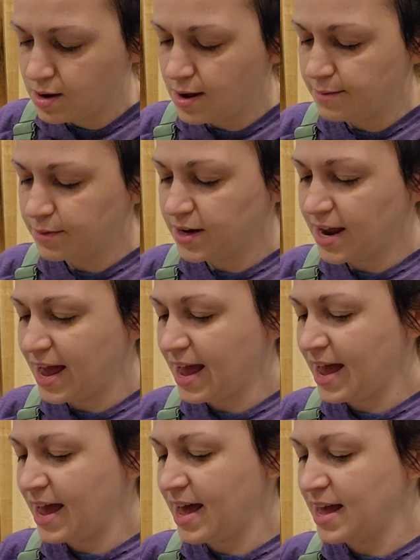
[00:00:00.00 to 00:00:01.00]
I'm going to
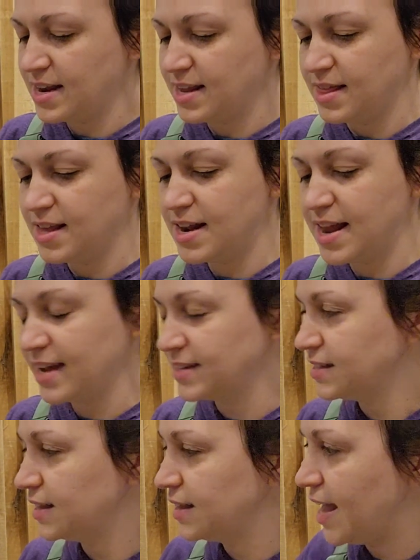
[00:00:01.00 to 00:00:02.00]
add the
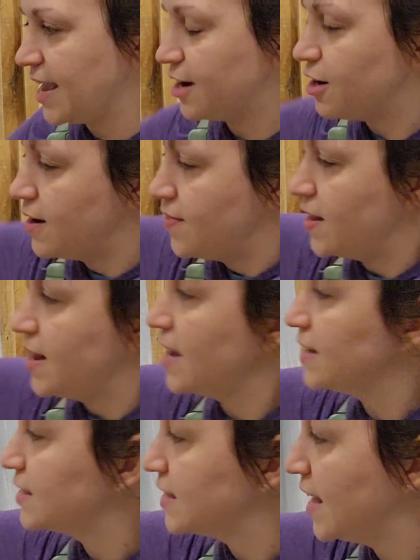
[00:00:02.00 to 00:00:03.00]
next layer. And the
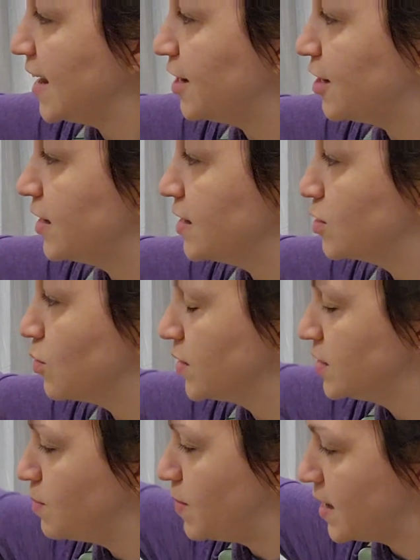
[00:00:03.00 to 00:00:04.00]
next layer is
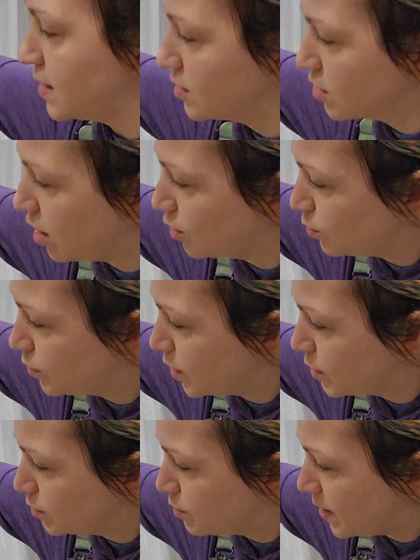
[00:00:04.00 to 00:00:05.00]
going to be, it's called
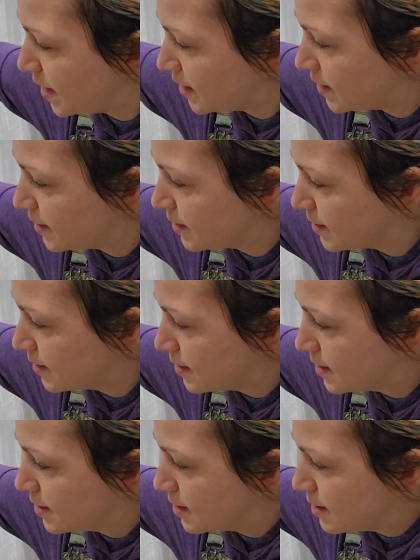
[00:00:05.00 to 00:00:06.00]
rose pink.
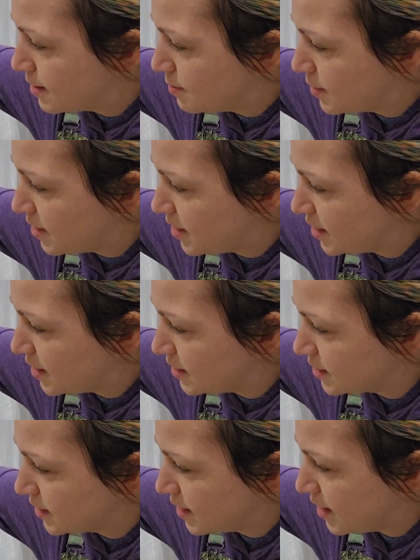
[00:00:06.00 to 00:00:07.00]
I think
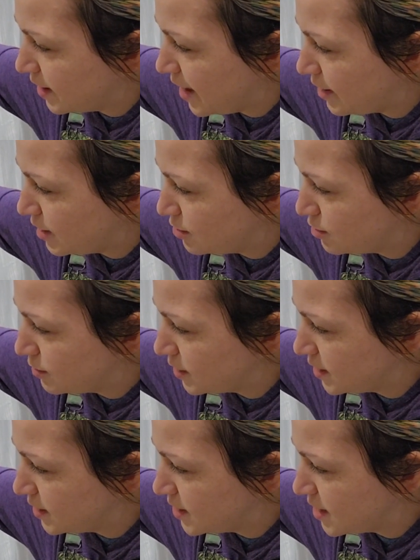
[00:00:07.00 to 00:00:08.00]
that's going to allow you to really
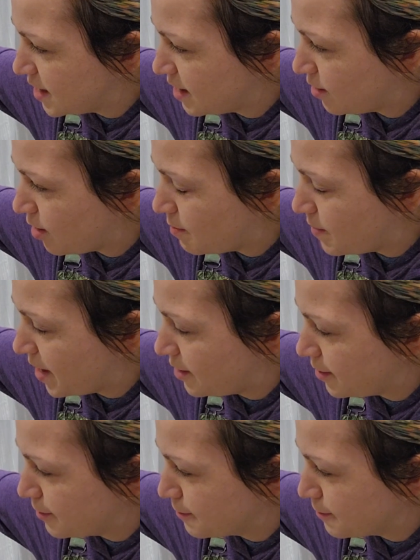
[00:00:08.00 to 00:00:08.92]
see that a lot better.